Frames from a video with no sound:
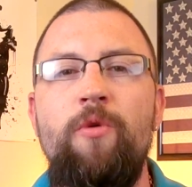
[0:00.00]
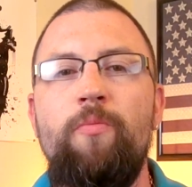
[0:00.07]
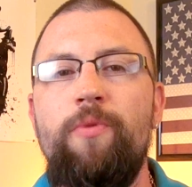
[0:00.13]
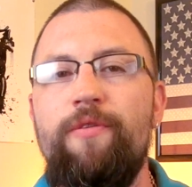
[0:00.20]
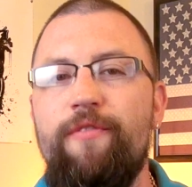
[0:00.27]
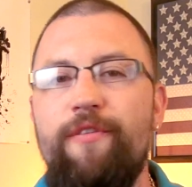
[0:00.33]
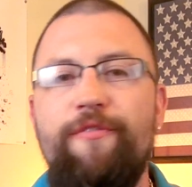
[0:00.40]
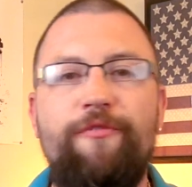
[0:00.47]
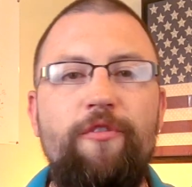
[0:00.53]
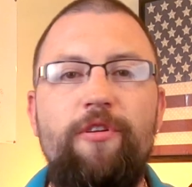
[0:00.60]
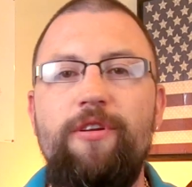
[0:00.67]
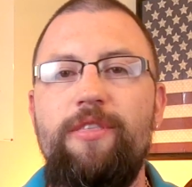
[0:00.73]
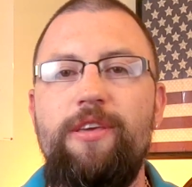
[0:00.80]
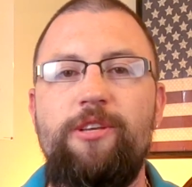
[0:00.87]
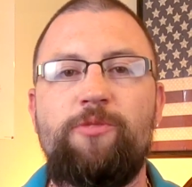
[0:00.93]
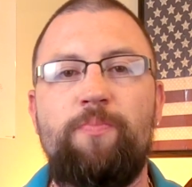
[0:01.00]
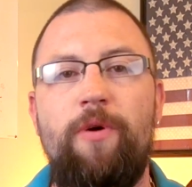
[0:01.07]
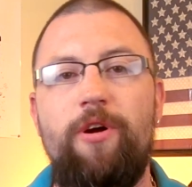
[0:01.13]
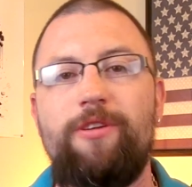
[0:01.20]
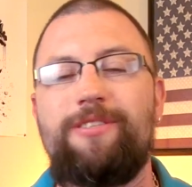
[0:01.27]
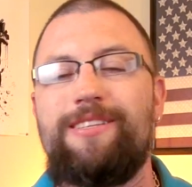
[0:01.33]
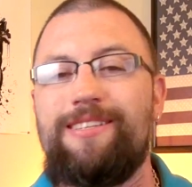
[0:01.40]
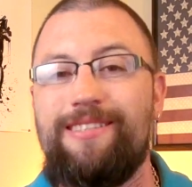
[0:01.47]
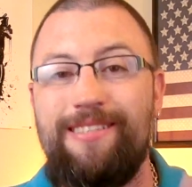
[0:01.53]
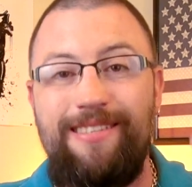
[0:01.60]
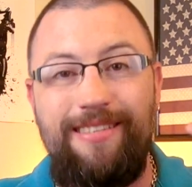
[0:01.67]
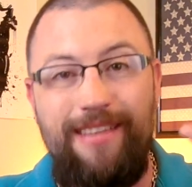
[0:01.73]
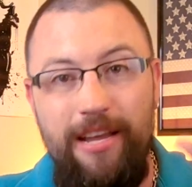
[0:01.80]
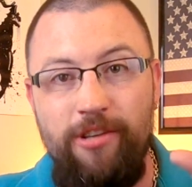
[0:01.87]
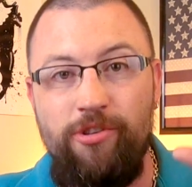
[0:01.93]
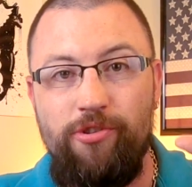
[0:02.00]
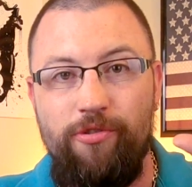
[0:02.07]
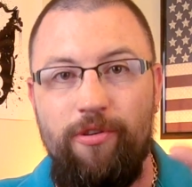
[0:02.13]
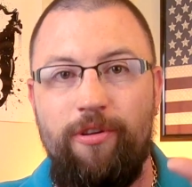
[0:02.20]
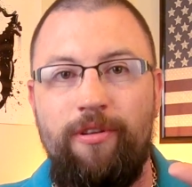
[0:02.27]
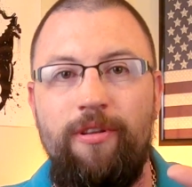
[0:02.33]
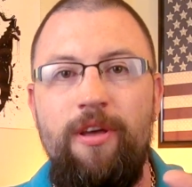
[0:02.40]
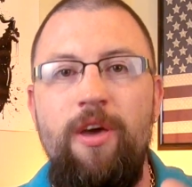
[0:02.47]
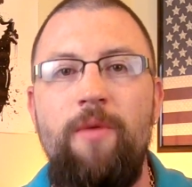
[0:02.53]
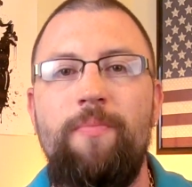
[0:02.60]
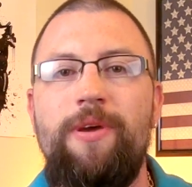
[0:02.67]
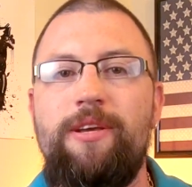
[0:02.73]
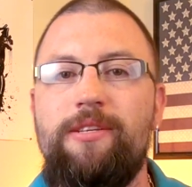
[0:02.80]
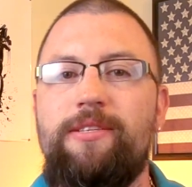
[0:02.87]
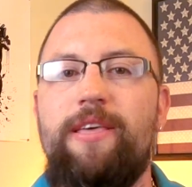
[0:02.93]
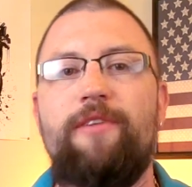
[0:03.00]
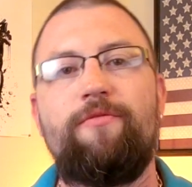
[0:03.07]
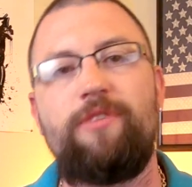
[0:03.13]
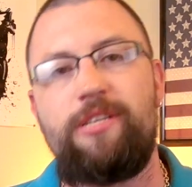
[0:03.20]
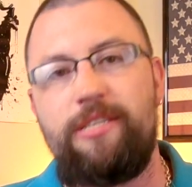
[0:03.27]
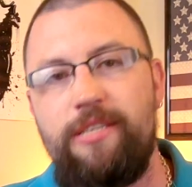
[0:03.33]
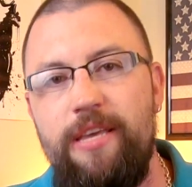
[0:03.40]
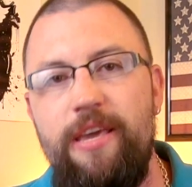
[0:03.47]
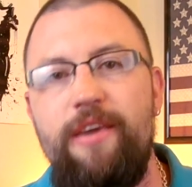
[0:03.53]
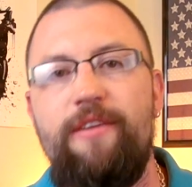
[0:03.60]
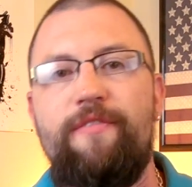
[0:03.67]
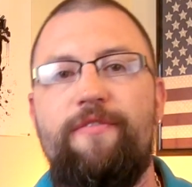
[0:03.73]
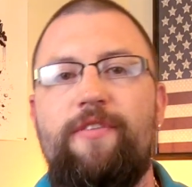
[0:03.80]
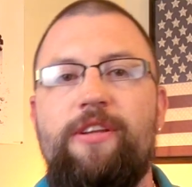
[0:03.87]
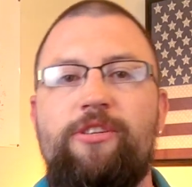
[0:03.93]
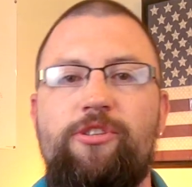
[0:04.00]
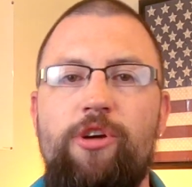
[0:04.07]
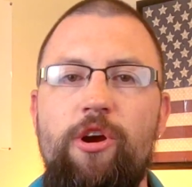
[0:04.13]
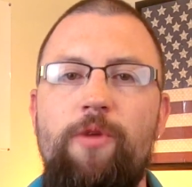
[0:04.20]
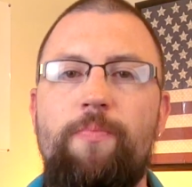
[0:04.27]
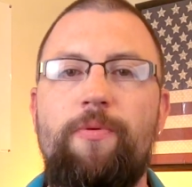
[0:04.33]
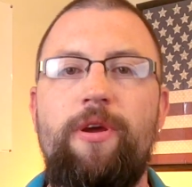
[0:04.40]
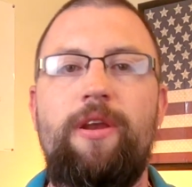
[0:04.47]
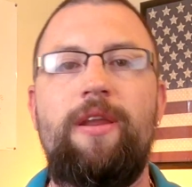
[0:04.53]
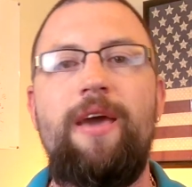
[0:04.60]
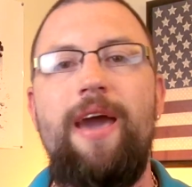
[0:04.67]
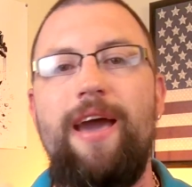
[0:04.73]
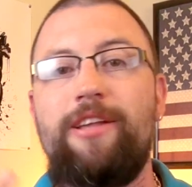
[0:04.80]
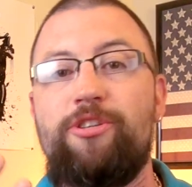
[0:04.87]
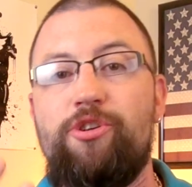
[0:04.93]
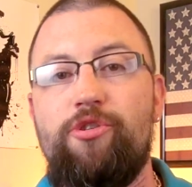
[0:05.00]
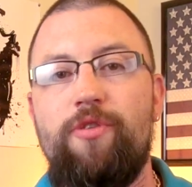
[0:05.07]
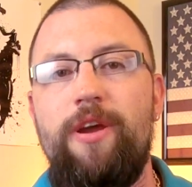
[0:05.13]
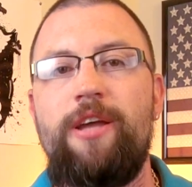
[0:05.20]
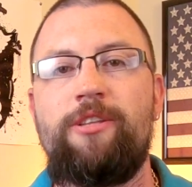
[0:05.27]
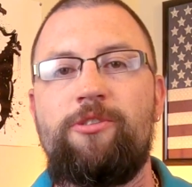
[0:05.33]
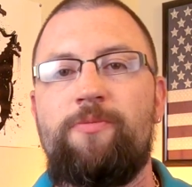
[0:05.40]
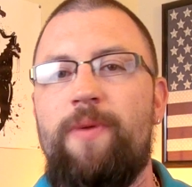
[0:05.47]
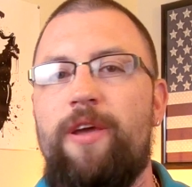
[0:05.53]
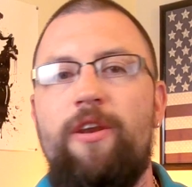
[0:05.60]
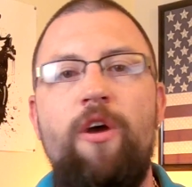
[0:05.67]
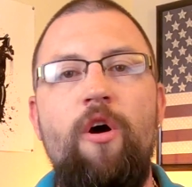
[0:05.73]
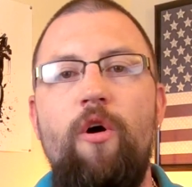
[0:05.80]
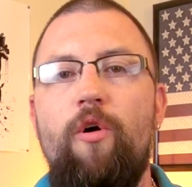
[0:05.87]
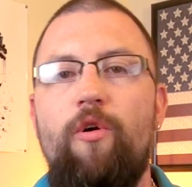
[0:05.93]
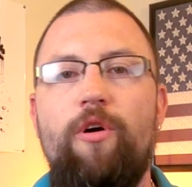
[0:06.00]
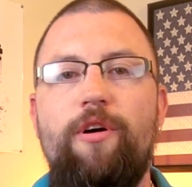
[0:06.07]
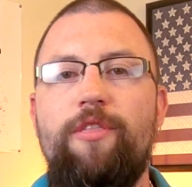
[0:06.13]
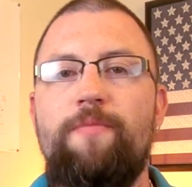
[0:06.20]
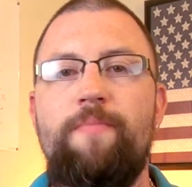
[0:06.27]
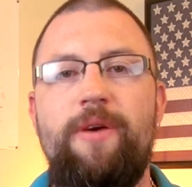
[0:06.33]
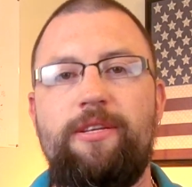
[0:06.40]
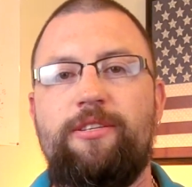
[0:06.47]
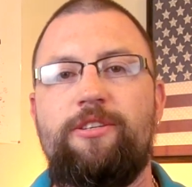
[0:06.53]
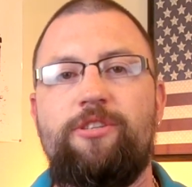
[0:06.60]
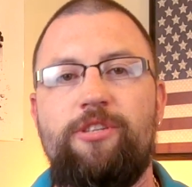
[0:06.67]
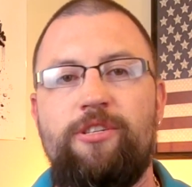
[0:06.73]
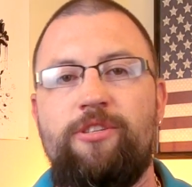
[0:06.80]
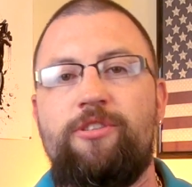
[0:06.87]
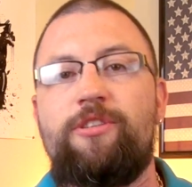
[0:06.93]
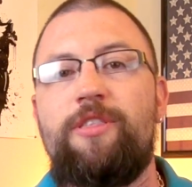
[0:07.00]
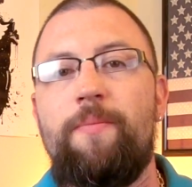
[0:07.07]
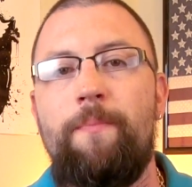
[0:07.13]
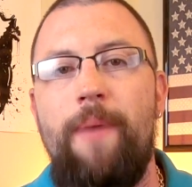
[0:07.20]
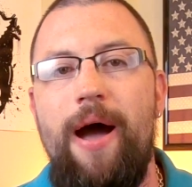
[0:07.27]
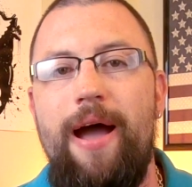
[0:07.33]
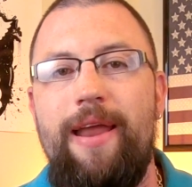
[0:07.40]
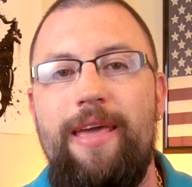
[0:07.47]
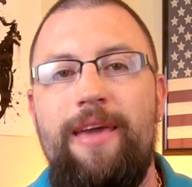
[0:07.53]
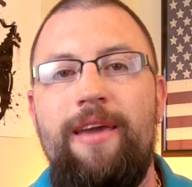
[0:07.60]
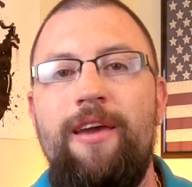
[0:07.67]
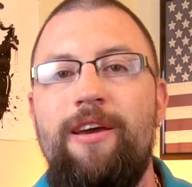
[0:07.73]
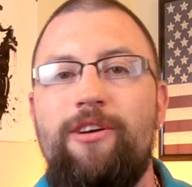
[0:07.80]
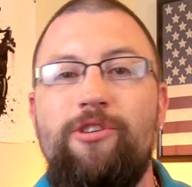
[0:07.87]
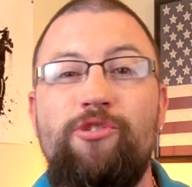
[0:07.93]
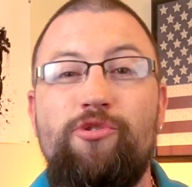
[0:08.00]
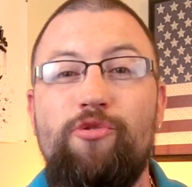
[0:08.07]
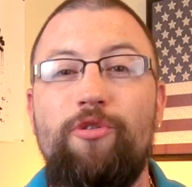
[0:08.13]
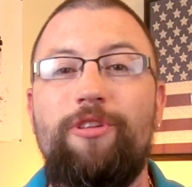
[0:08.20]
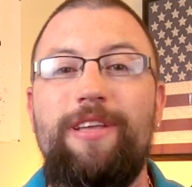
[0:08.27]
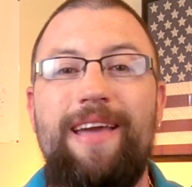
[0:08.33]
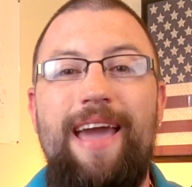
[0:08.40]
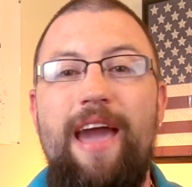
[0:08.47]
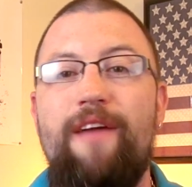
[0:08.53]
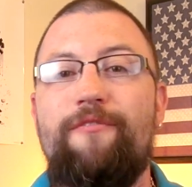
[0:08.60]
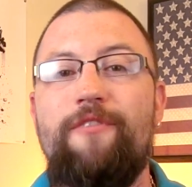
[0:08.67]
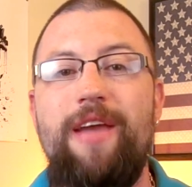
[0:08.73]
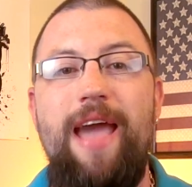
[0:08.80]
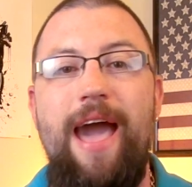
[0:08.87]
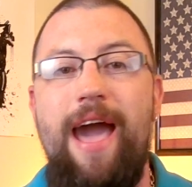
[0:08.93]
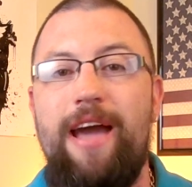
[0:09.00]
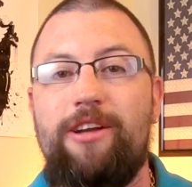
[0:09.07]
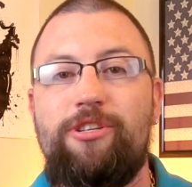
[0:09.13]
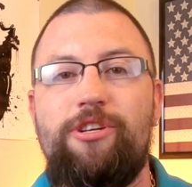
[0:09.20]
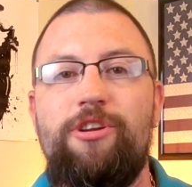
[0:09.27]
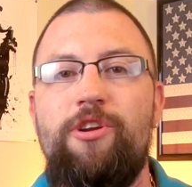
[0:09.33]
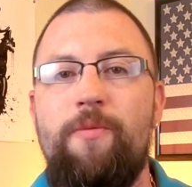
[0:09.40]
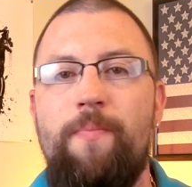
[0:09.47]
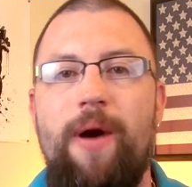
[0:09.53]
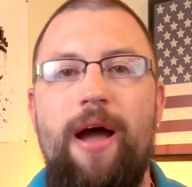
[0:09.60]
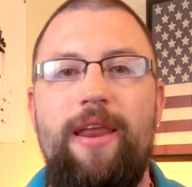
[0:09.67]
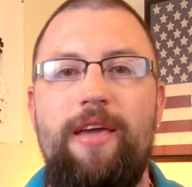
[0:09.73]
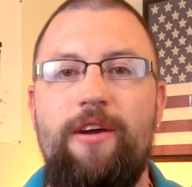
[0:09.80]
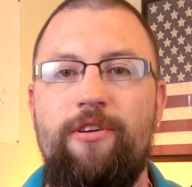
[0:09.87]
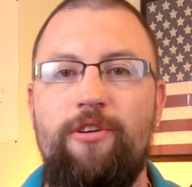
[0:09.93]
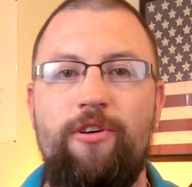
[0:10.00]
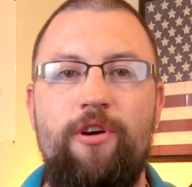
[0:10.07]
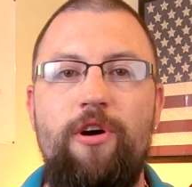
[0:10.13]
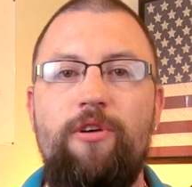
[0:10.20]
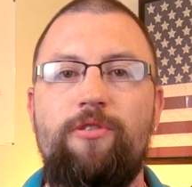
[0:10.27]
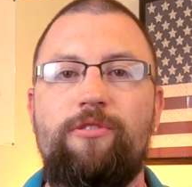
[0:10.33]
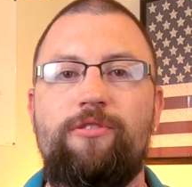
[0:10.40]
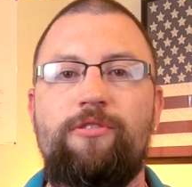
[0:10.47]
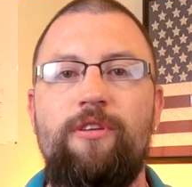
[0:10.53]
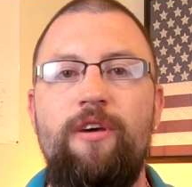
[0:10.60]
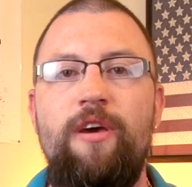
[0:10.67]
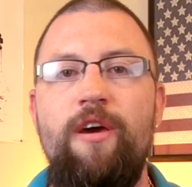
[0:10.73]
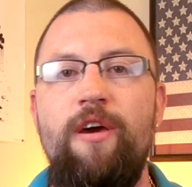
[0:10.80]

We refer to these parts as central because they receive, interpret, and transmit all the messages to the body, controlling every action your body undergoes,